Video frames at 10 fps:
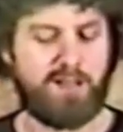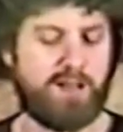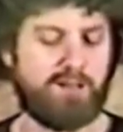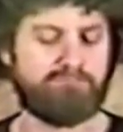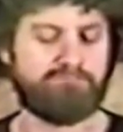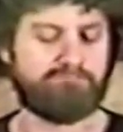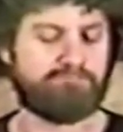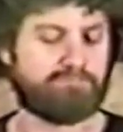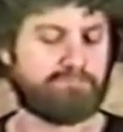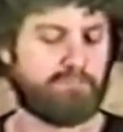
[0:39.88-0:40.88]

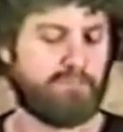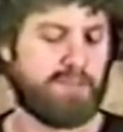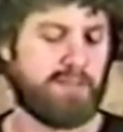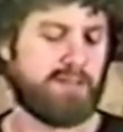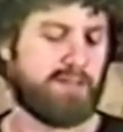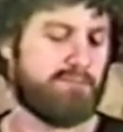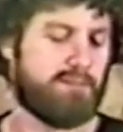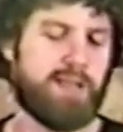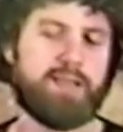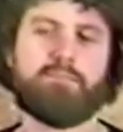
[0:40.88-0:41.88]
Um, the uh,
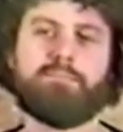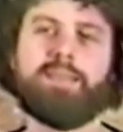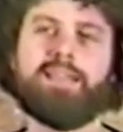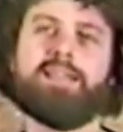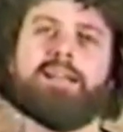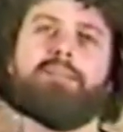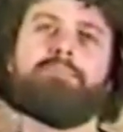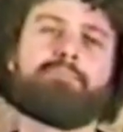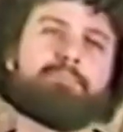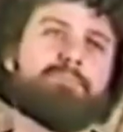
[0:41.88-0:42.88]
I being
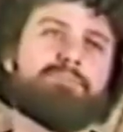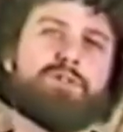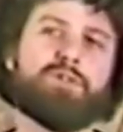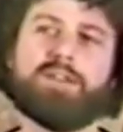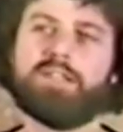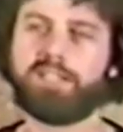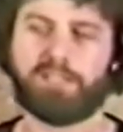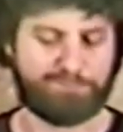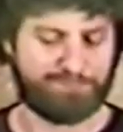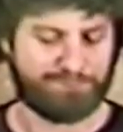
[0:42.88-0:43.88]
um,
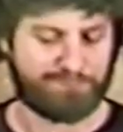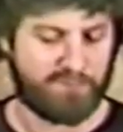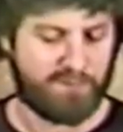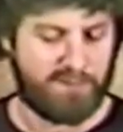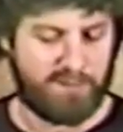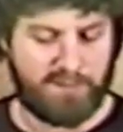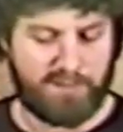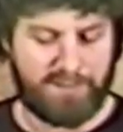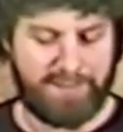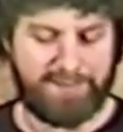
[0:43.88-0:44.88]
Jewish,
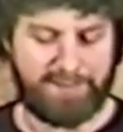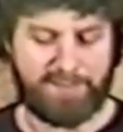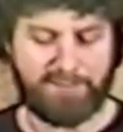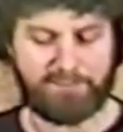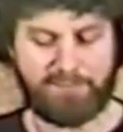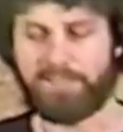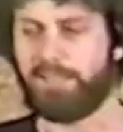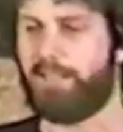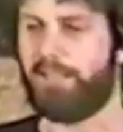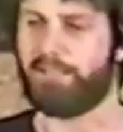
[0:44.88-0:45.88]
and uh,
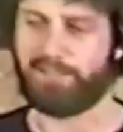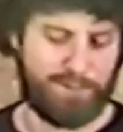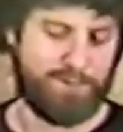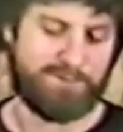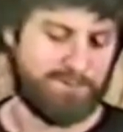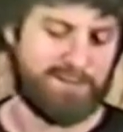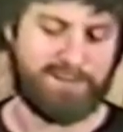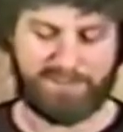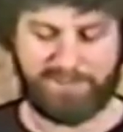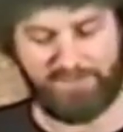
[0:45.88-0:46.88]
that's not an excuse,
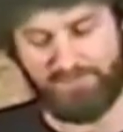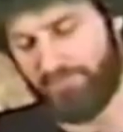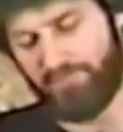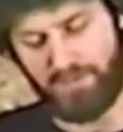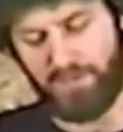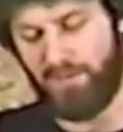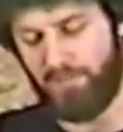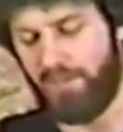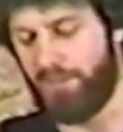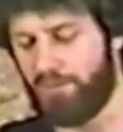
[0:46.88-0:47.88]
but it's
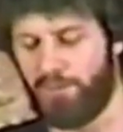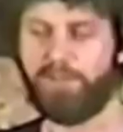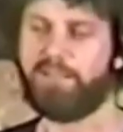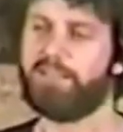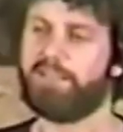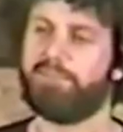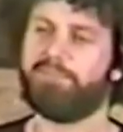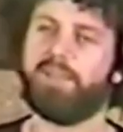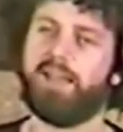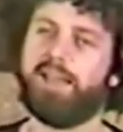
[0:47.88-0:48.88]
being Jewish
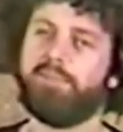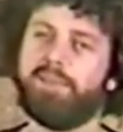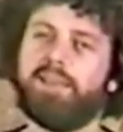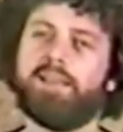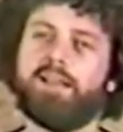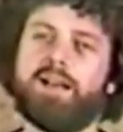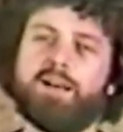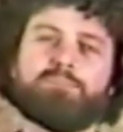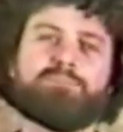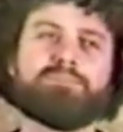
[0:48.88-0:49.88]
and being
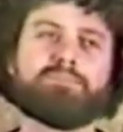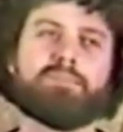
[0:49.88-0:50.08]
um,